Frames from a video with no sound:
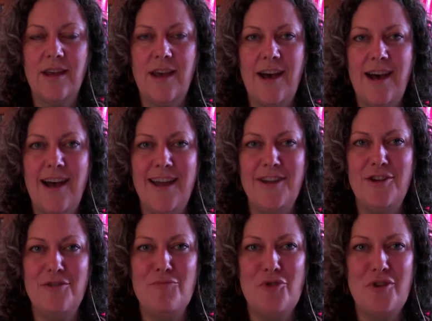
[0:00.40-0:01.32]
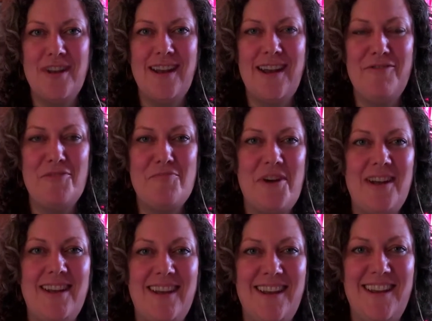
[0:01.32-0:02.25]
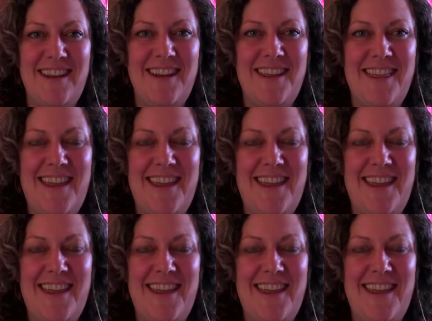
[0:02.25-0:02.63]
Hi, good morning, everybody.